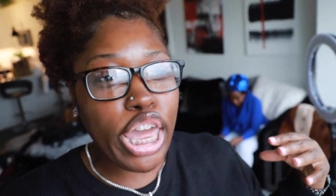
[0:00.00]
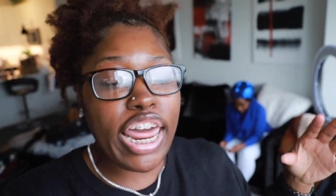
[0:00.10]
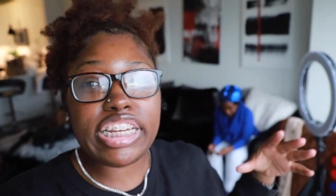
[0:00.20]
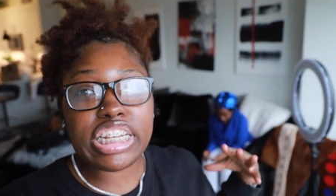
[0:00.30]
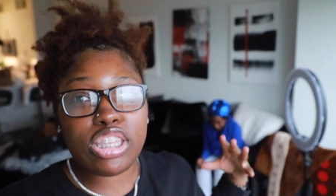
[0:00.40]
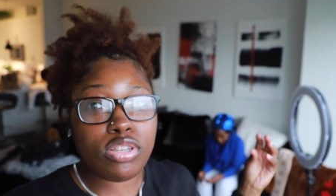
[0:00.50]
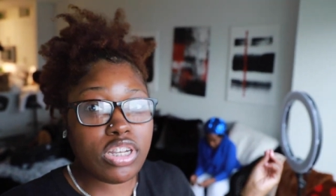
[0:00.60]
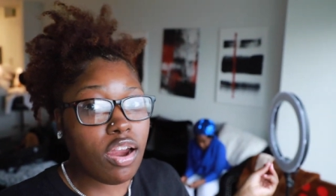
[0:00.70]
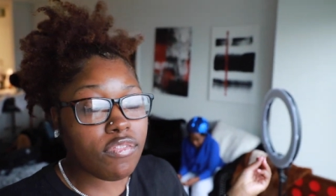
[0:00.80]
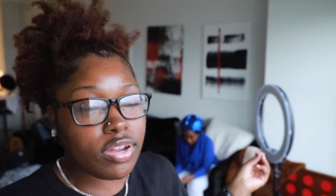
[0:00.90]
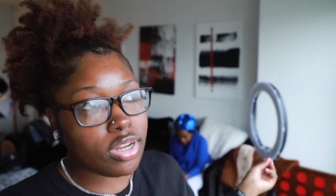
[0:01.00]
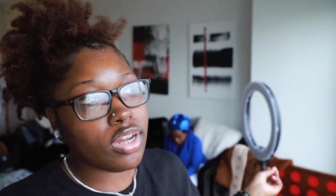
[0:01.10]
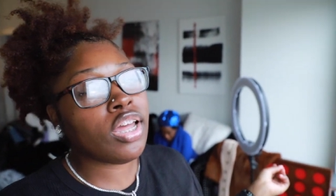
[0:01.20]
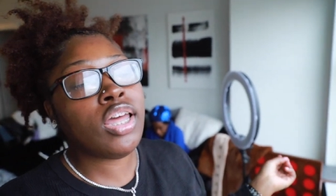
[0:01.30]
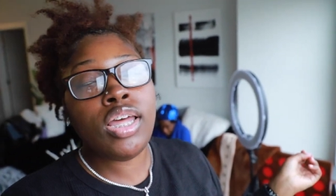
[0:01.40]
and they just don't serve
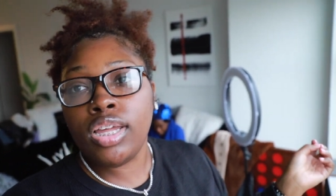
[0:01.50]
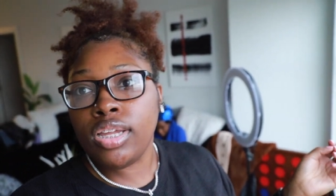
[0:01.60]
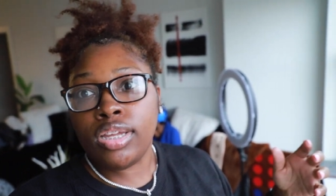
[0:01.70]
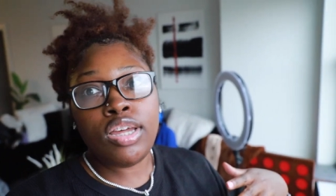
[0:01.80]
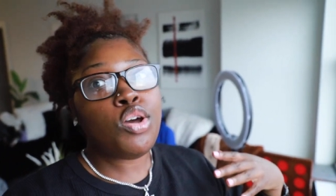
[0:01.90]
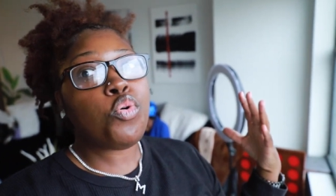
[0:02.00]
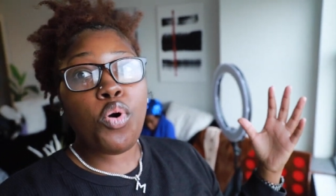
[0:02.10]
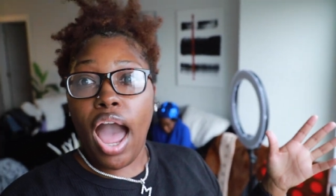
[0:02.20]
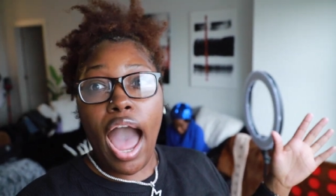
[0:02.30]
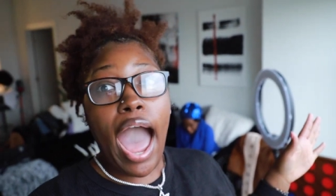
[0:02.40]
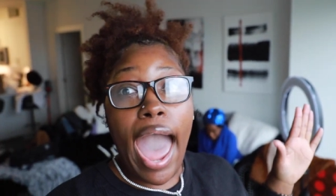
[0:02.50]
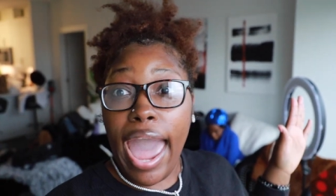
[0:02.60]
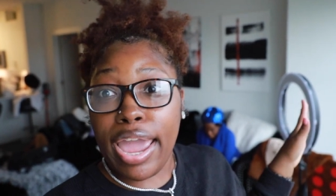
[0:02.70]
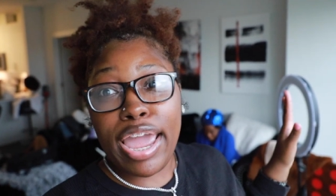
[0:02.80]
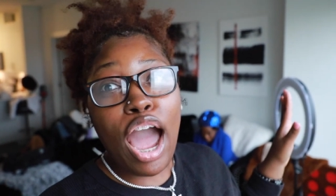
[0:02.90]
good. I
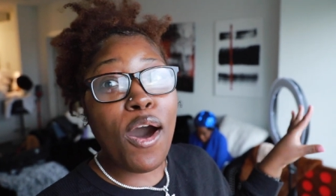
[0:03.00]
ain't